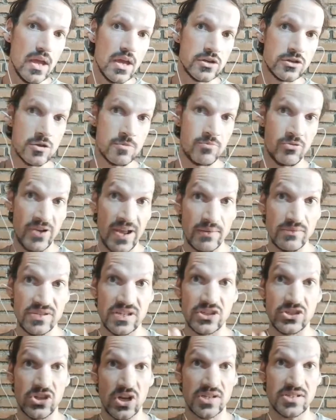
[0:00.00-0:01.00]
to pronounce
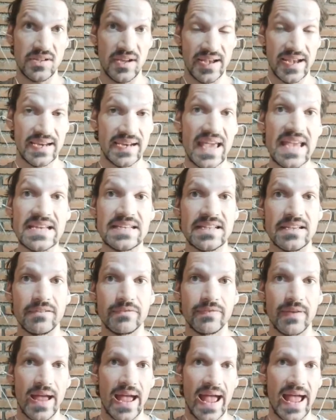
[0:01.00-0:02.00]
it just like a
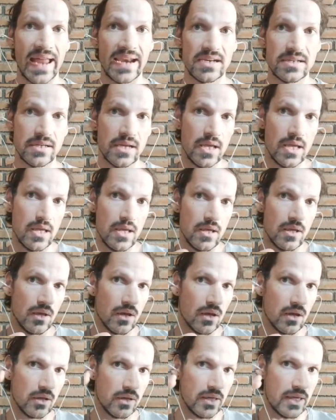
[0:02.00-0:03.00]
native. And
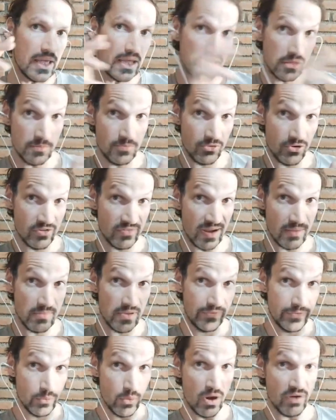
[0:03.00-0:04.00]
in the program,
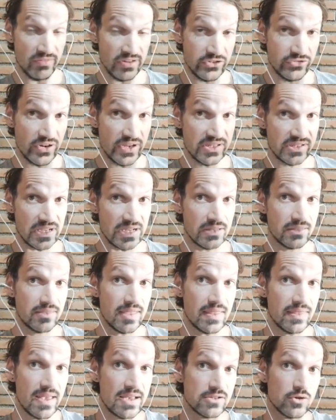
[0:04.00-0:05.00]
if you are interested,
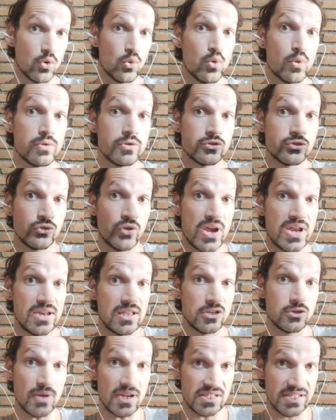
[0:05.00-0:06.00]
then there's all the training
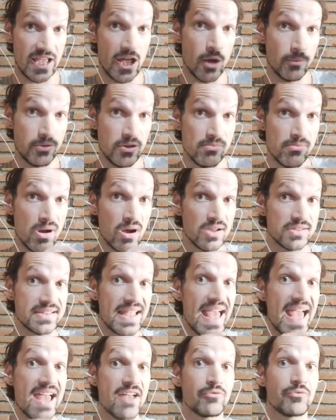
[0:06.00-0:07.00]
to actually help you master
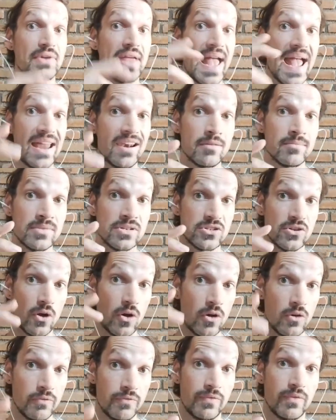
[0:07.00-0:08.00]
every element
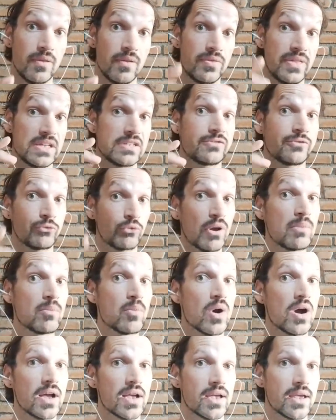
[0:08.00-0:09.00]
of this
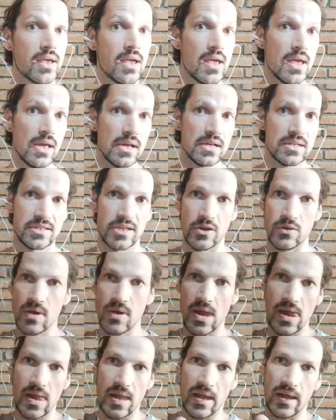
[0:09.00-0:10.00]
framework. So
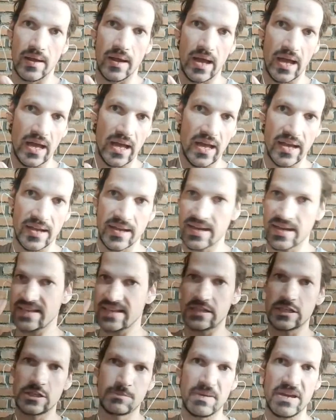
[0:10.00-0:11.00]

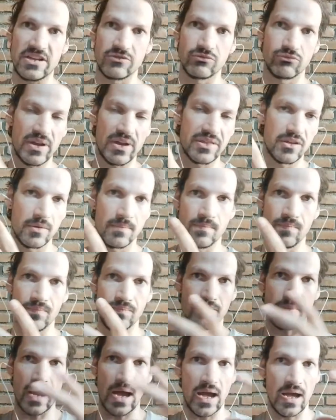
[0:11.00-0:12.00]
connected speech,
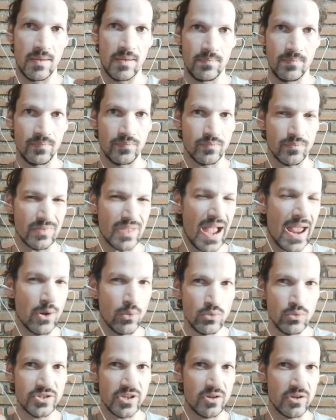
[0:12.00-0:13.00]
rhythm, and
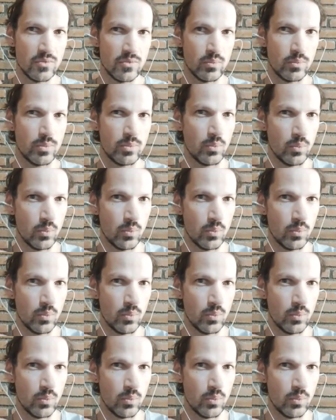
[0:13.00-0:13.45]
also